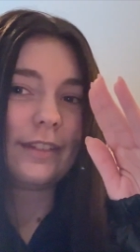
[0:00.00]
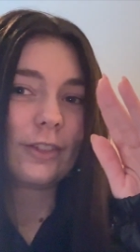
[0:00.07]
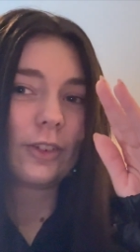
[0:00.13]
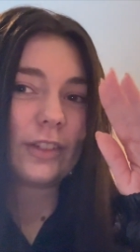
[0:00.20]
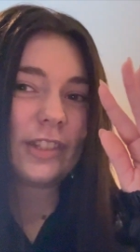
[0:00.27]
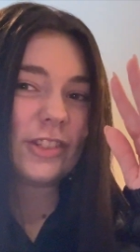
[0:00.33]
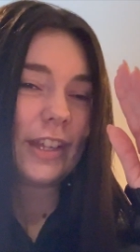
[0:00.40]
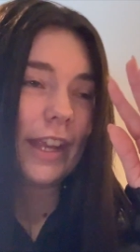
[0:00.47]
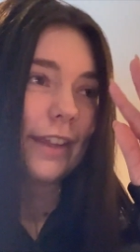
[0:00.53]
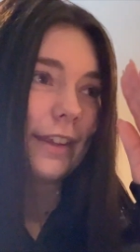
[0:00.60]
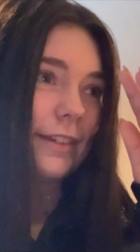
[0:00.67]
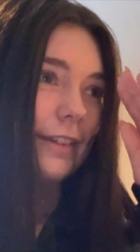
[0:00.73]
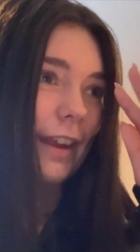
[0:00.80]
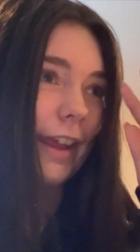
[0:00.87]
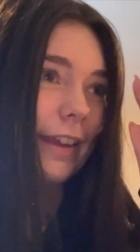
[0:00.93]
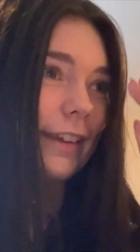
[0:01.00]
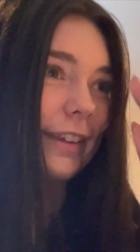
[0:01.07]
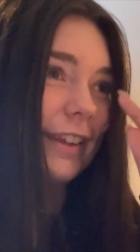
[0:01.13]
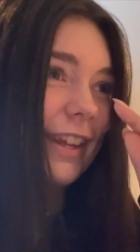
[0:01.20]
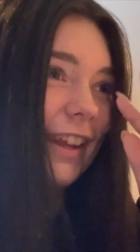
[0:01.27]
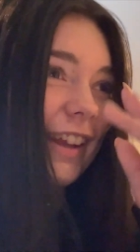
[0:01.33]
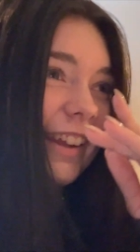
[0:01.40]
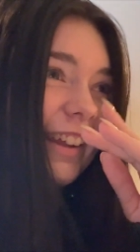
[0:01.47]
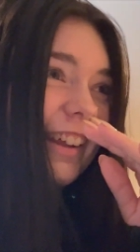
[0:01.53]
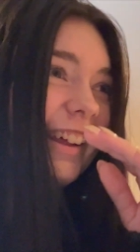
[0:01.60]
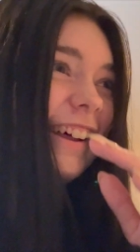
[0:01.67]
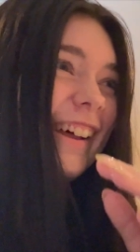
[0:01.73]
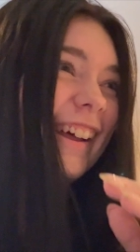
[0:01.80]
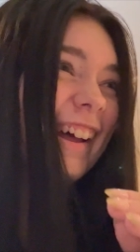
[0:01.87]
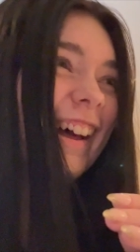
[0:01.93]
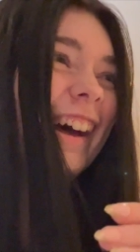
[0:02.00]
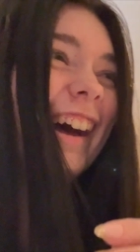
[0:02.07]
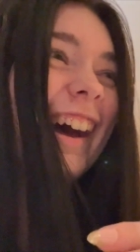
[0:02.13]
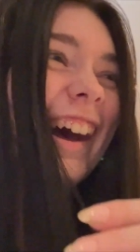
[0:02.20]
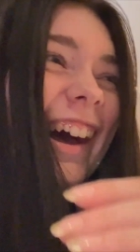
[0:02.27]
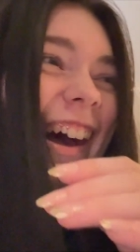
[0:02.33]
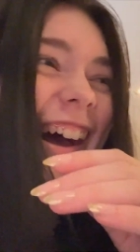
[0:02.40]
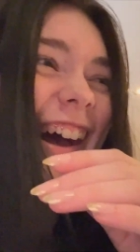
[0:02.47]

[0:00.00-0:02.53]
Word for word: She got the jakey shakes. Oh, did